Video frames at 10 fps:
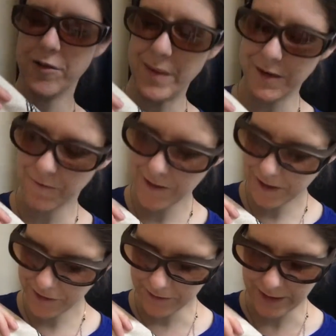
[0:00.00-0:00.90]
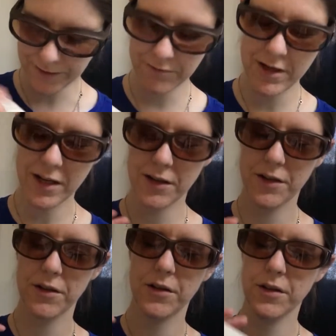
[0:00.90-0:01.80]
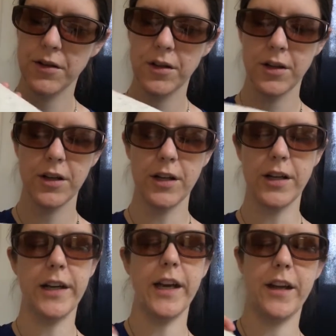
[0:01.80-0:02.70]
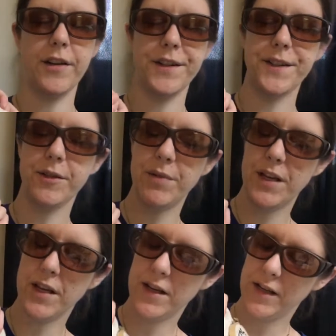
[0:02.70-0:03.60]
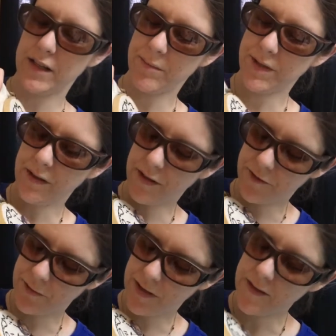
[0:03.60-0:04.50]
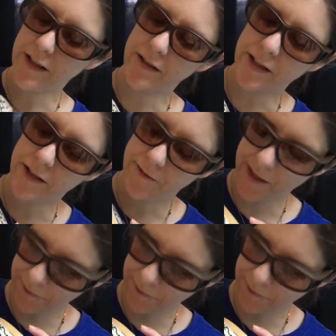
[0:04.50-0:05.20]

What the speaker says: whom I finished last week. I had also been in the middle of doing the outline of